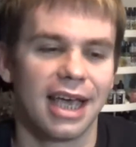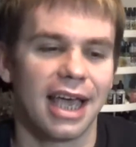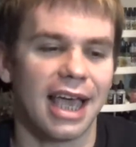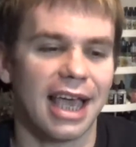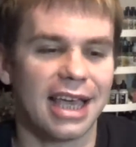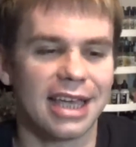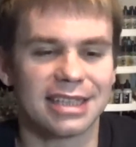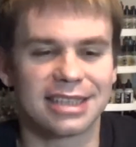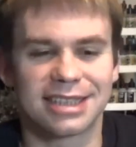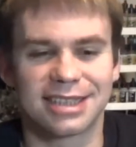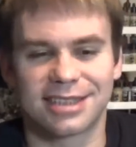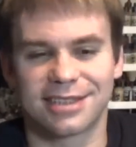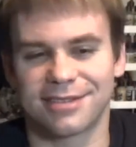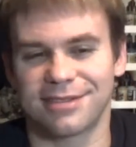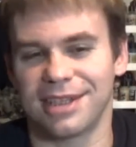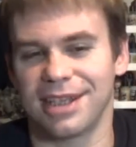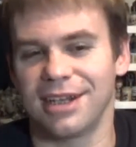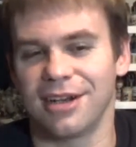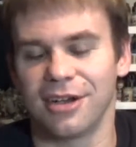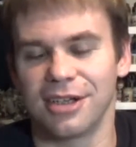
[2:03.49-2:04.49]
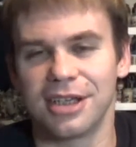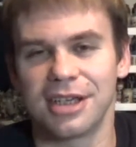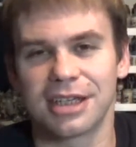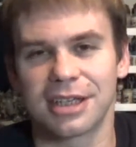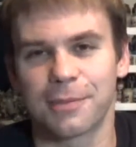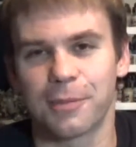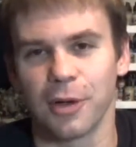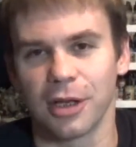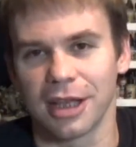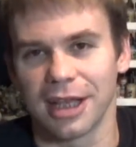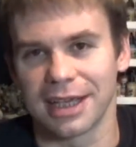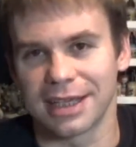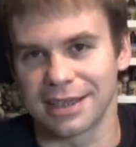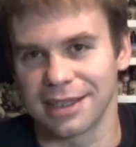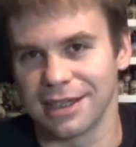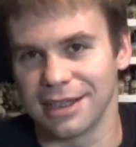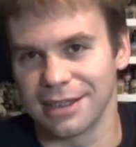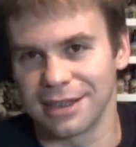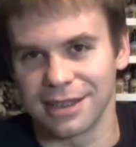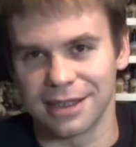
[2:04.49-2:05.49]
It's, you know, you get to put like
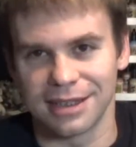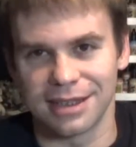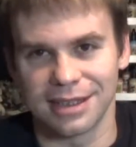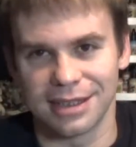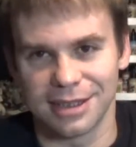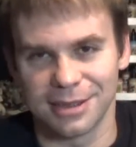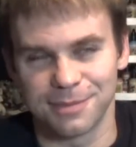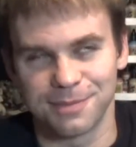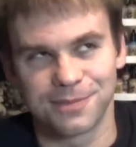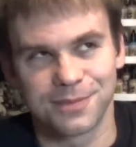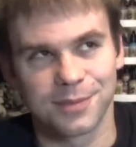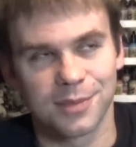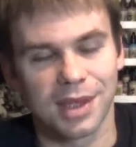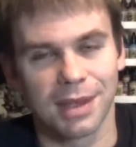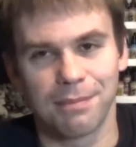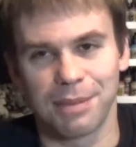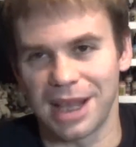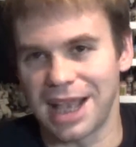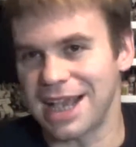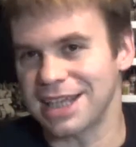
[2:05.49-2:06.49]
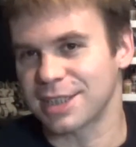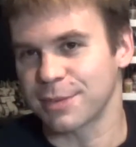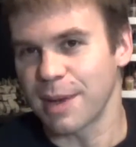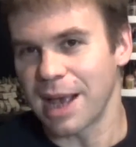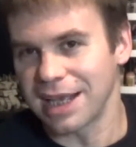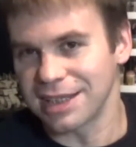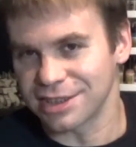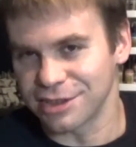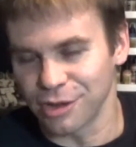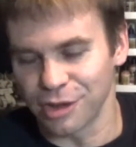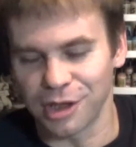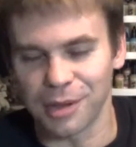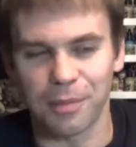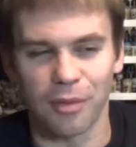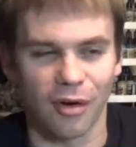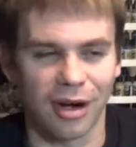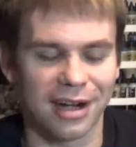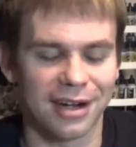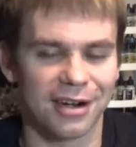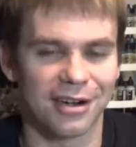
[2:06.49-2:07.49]
the Blastmaster on a
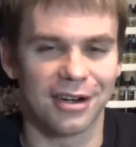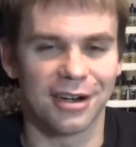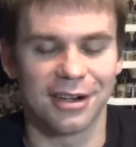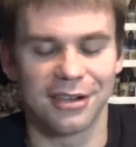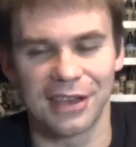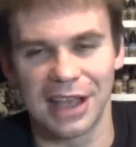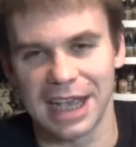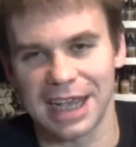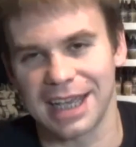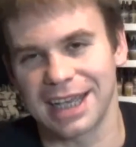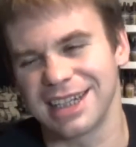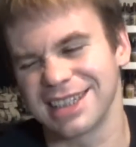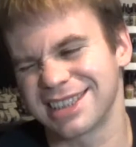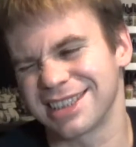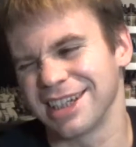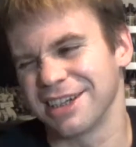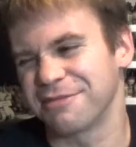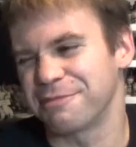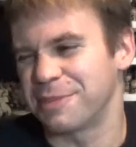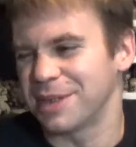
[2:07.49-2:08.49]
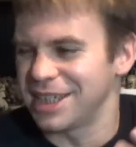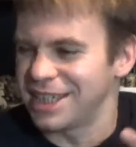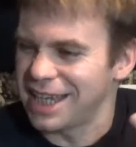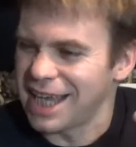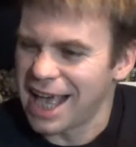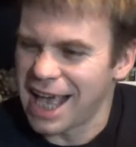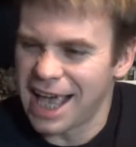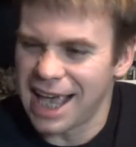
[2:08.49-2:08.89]
Predator and that kind of stuff, but